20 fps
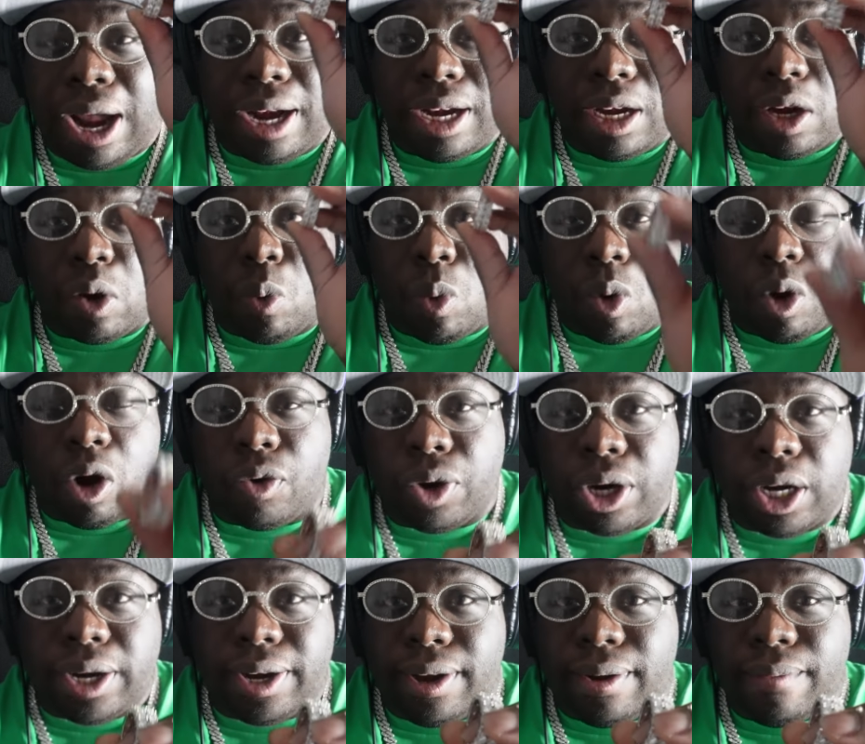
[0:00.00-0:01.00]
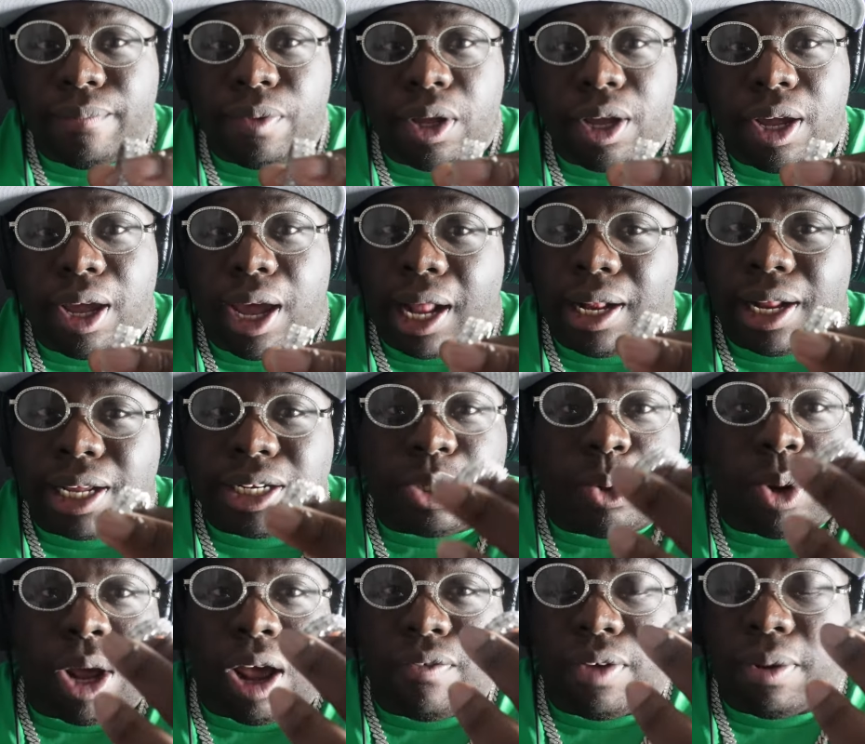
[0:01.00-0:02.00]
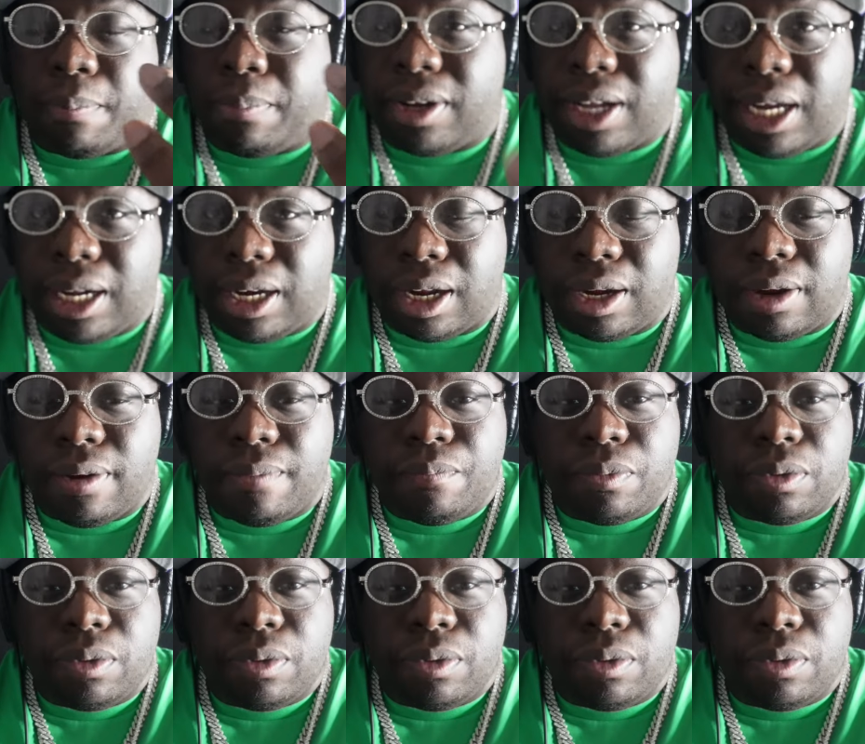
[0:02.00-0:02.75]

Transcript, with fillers: any worry unless you have it plated